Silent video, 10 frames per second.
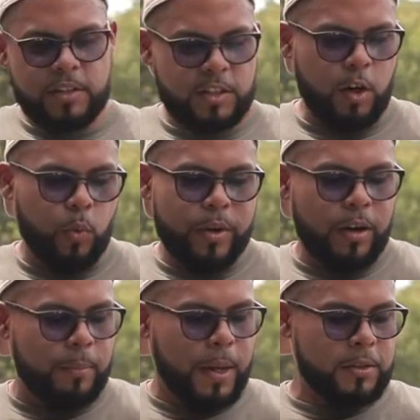So we
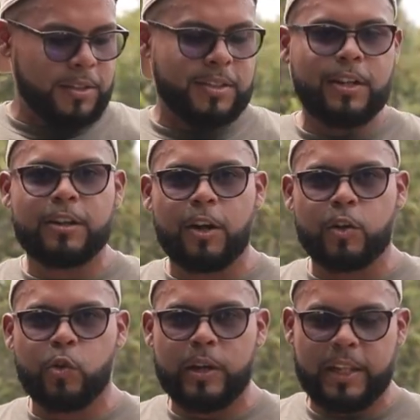are about to start our
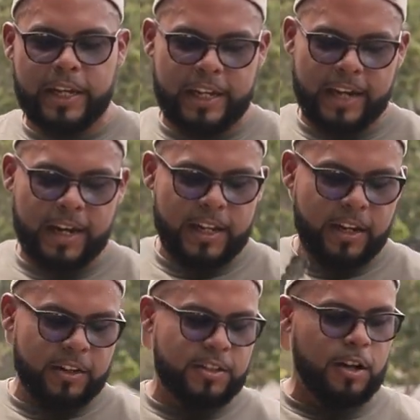grilling. I got
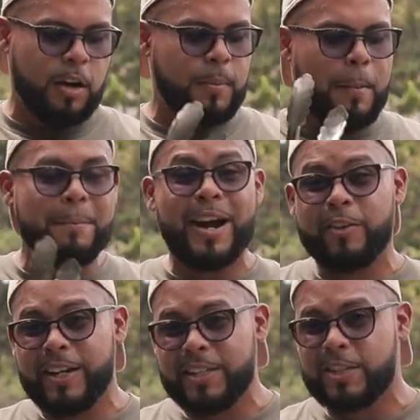here some
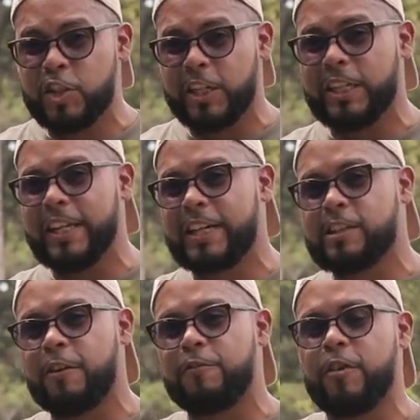marinated chicken
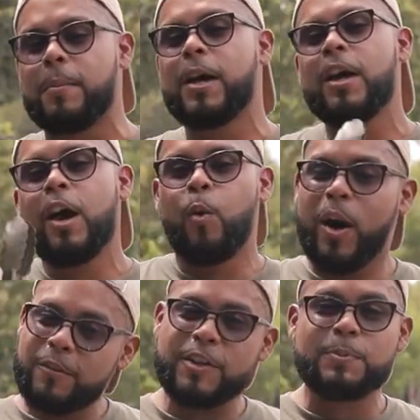legs from
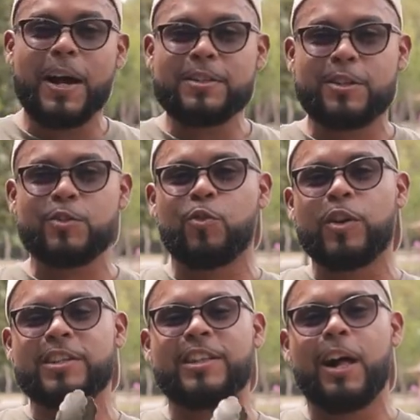one of our sponsors,
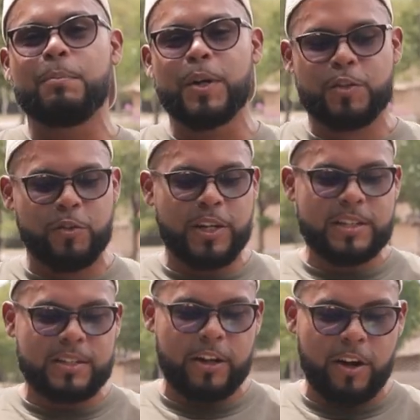Rossignol
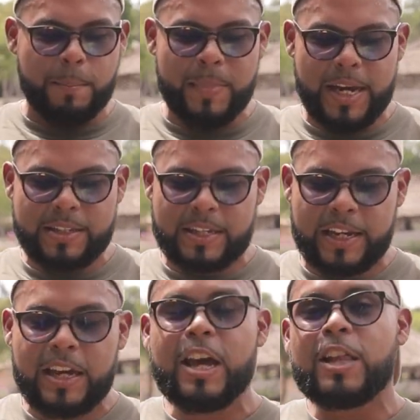Butcheries. They're
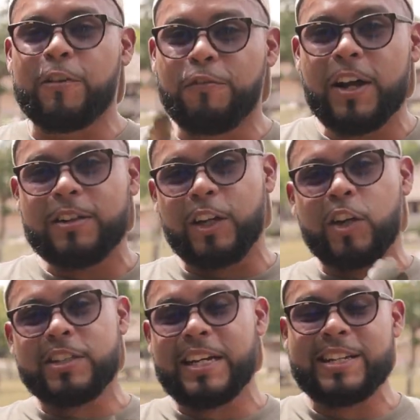amazing. The
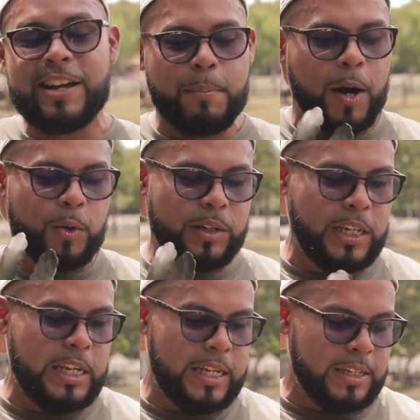good thing about
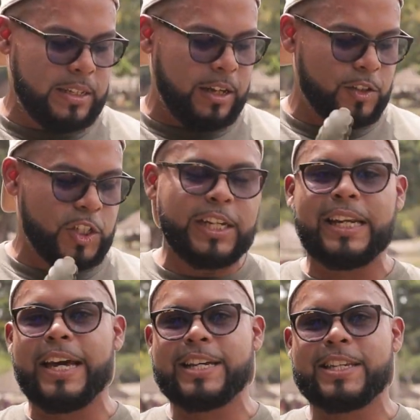these chicken
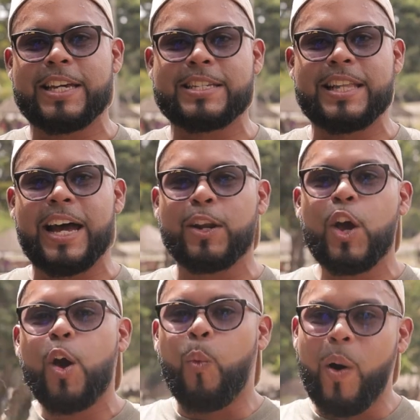legs is that
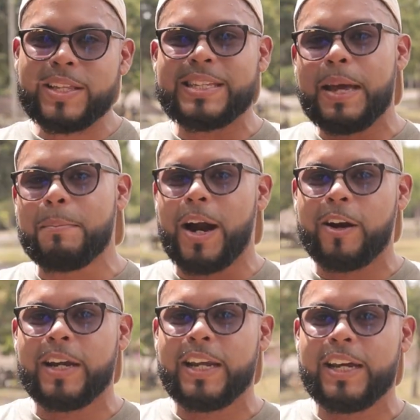once they
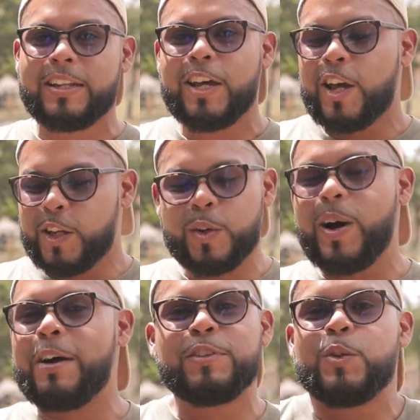marinate it, you don't
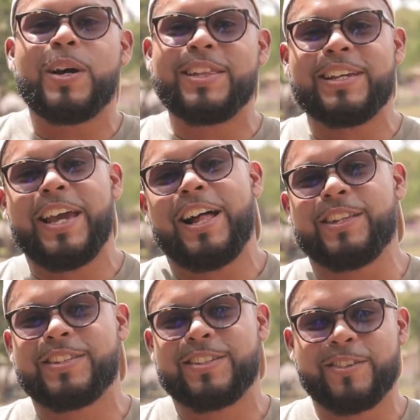have to do anything
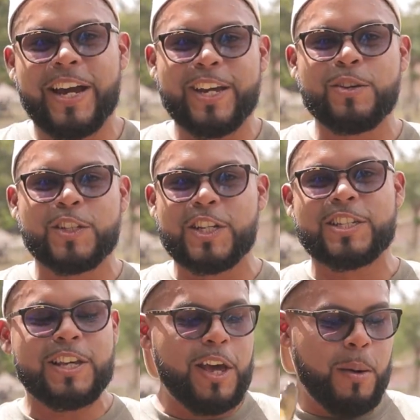else, right? You could
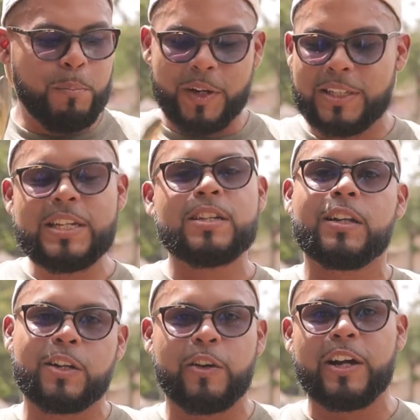just put these on
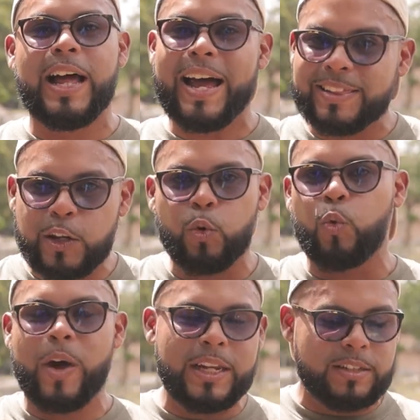the grill and they're
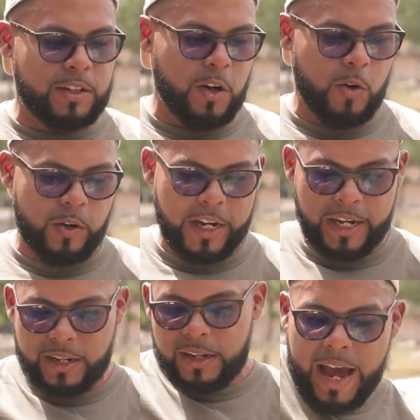ready to go,
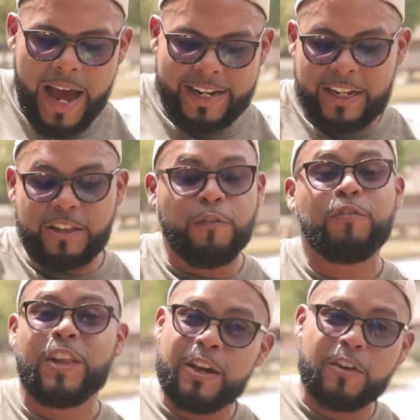right? And the
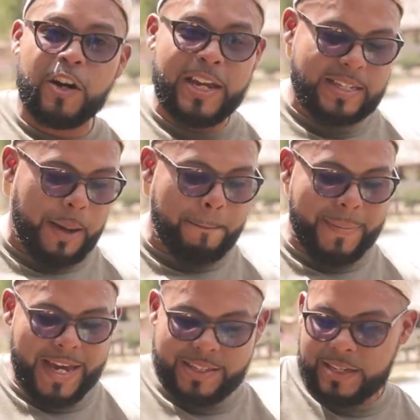flavor is
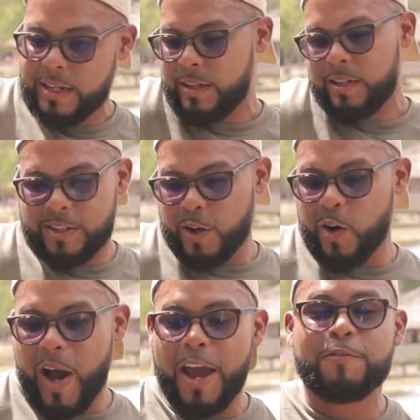amazing.
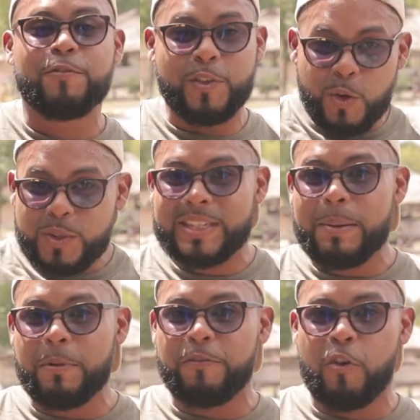So I've used
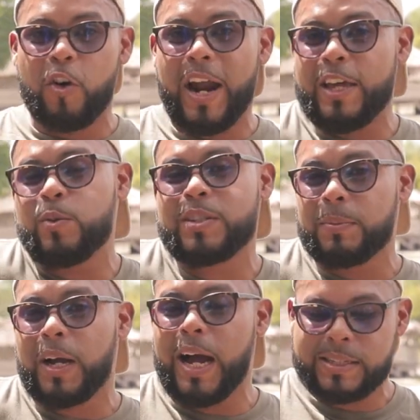them before, I use
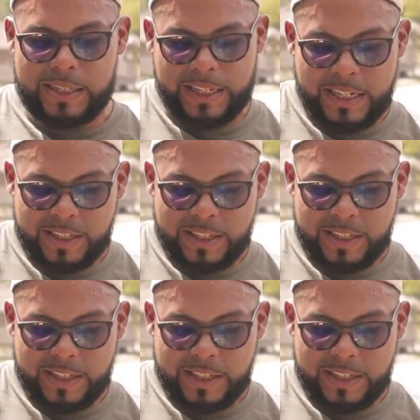them constantly.